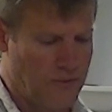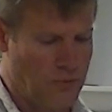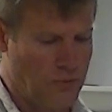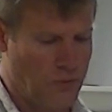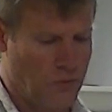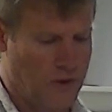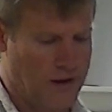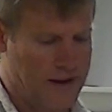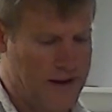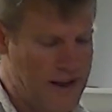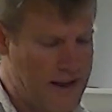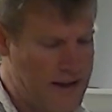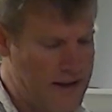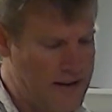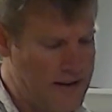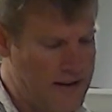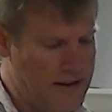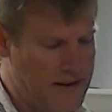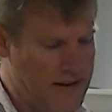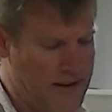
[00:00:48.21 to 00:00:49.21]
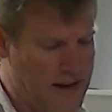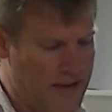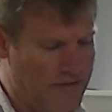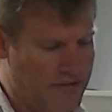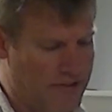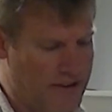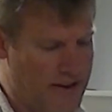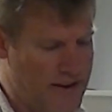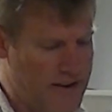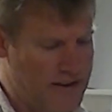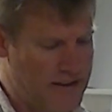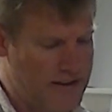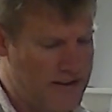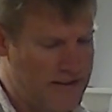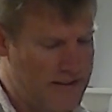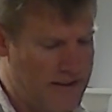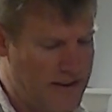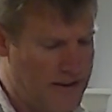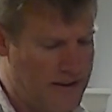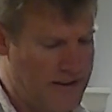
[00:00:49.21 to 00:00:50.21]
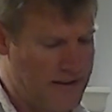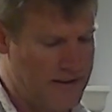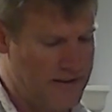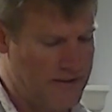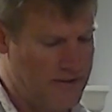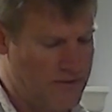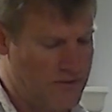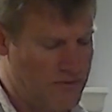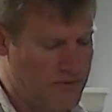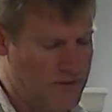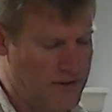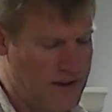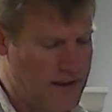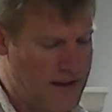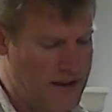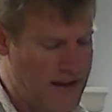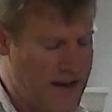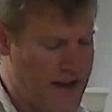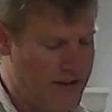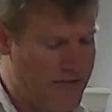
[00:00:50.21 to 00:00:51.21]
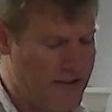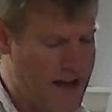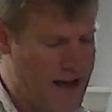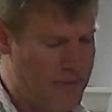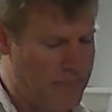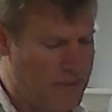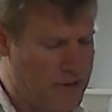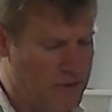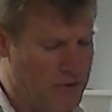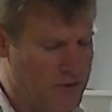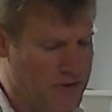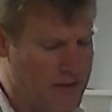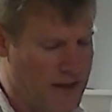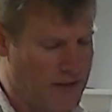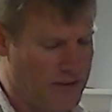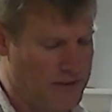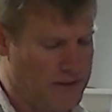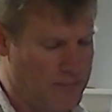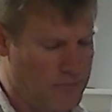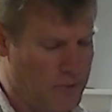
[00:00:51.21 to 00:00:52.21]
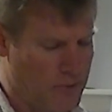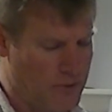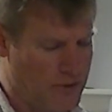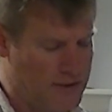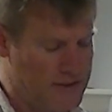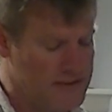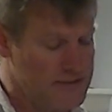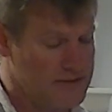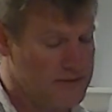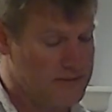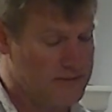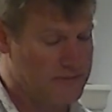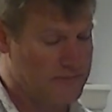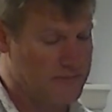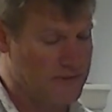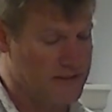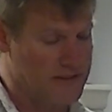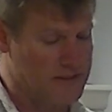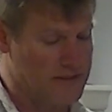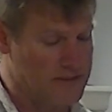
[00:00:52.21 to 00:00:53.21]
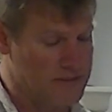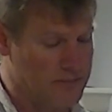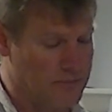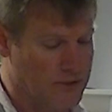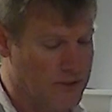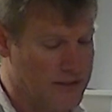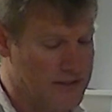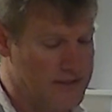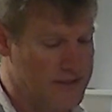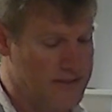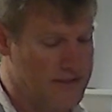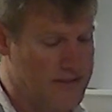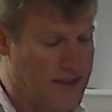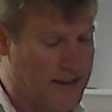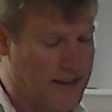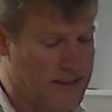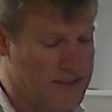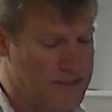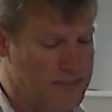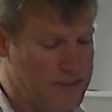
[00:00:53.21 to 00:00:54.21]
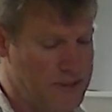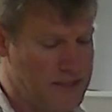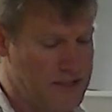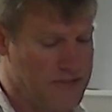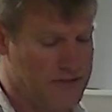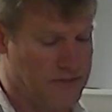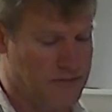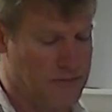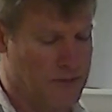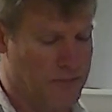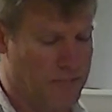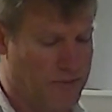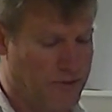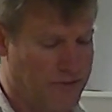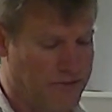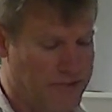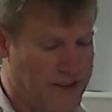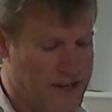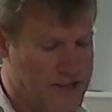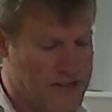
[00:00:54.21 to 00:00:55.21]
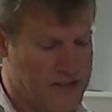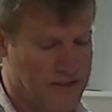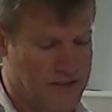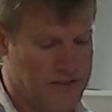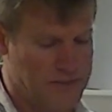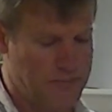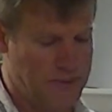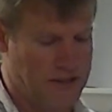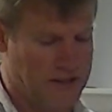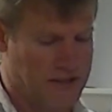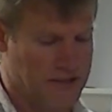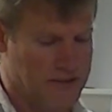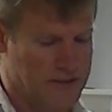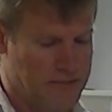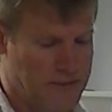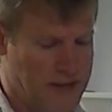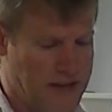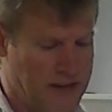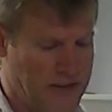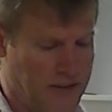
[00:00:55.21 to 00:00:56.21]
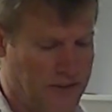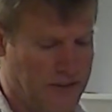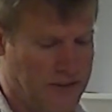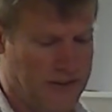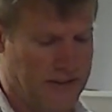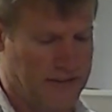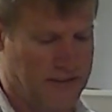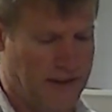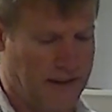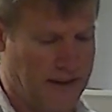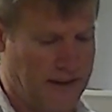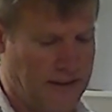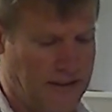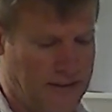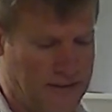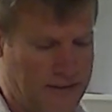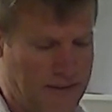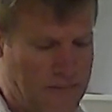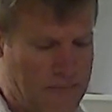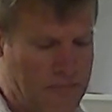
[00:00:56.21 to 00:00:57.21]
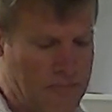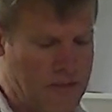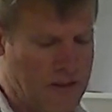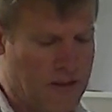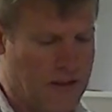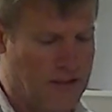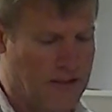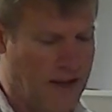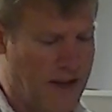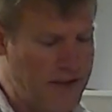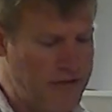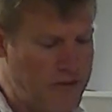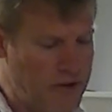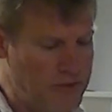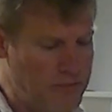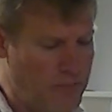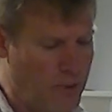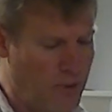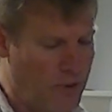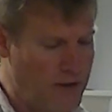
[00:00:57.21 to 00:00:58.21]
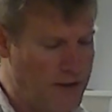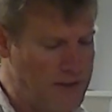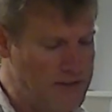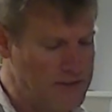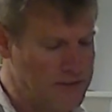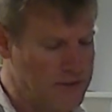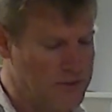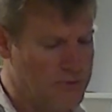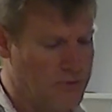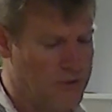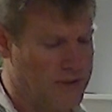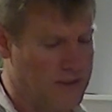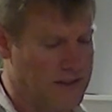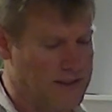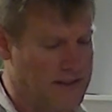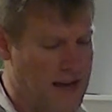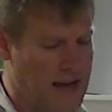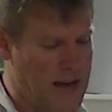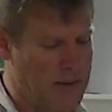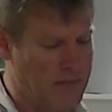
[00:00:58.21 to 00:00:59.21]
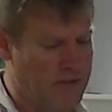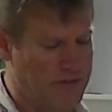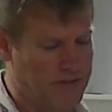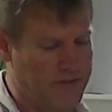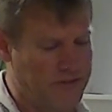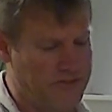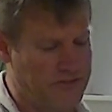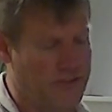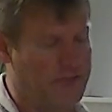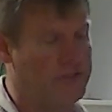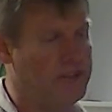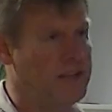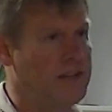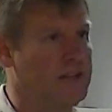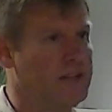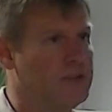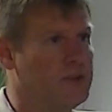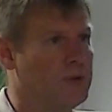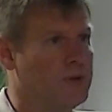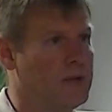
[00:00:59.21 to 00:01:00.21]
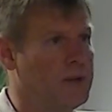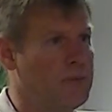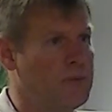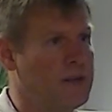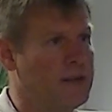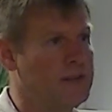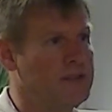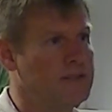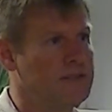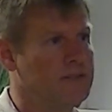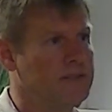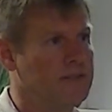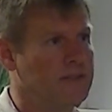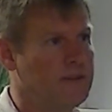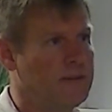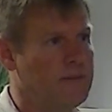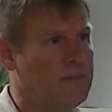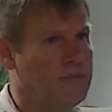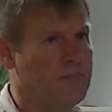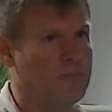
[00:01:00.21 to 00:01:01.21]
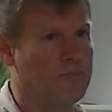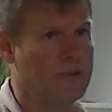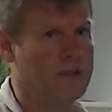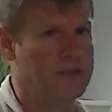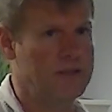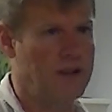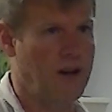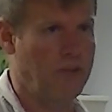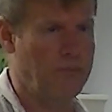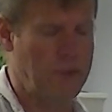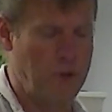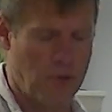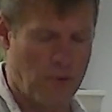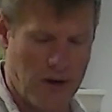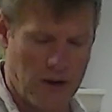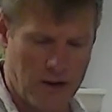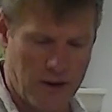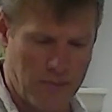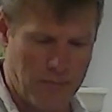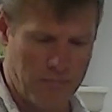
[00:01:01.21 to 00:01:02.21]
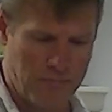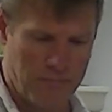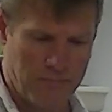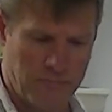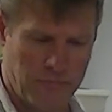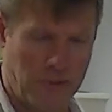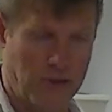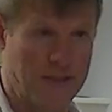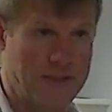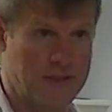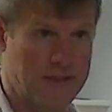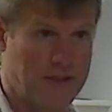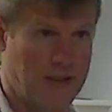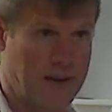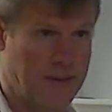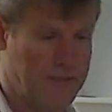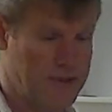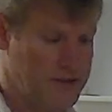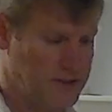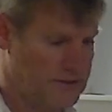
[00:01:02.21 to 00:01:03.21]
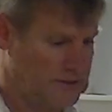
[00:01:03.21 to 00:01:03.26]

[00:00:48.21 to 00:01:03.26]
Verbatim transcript: would never have happened without the boys. This is Melissa's second speech from the Professional Speakers Manual entitled Life of Boys with a time of 15 to 20 minutes. Please help me welcome Melissa Thomas.